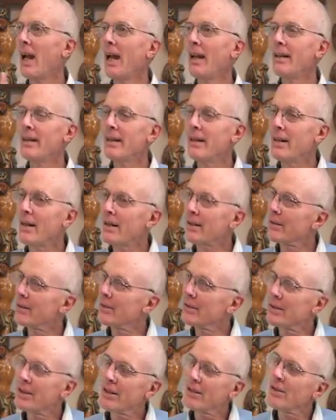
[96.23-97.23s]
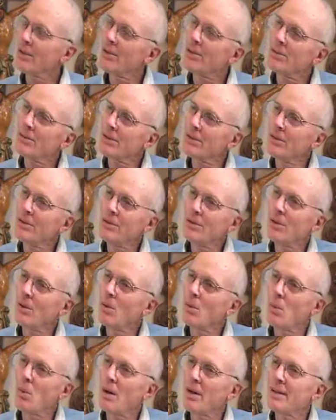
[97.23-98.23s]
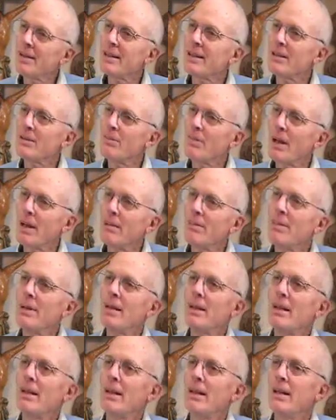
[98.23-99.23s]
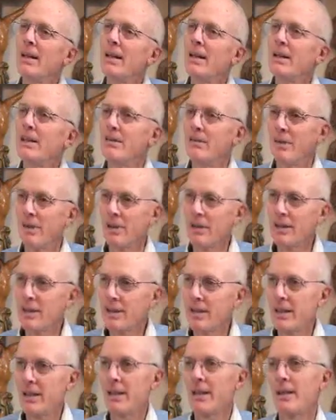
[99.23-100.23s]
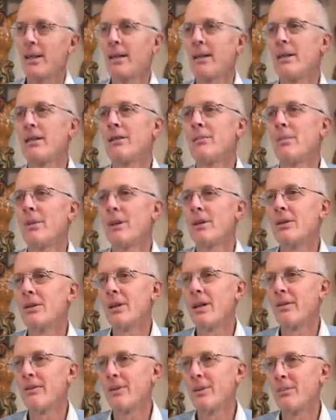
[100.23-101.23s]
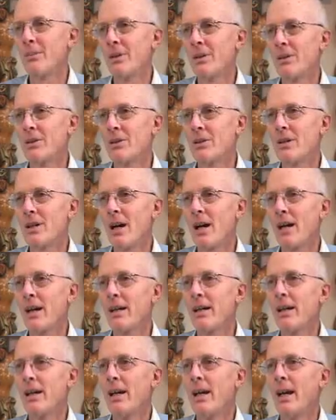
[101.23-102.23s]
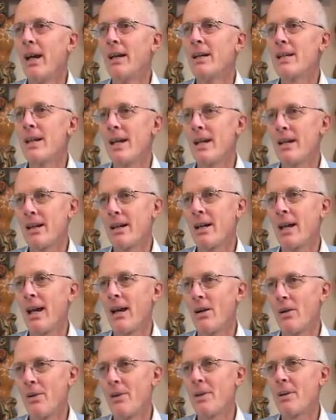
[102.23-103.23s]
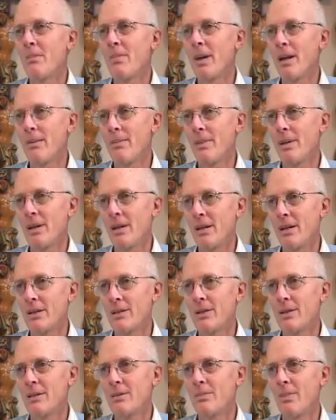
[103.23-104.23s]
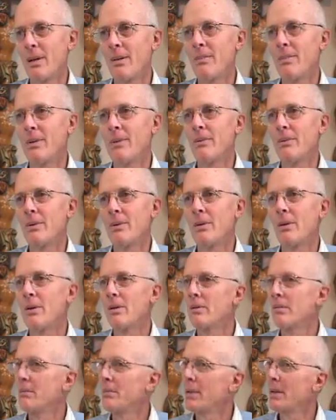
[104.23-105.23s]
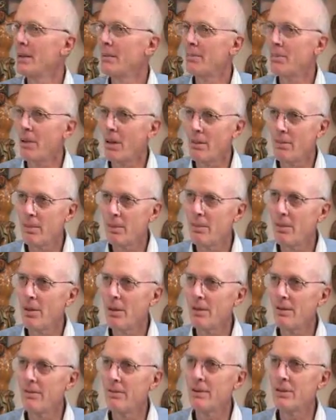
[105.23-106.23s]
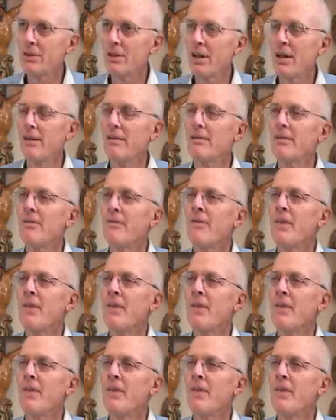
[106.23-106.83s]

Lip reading: And the doctor said, "No, you don't want this baby. He's very sick. His mother left him here to die. Take a healthy baby, because this baby will be a problem all of his life."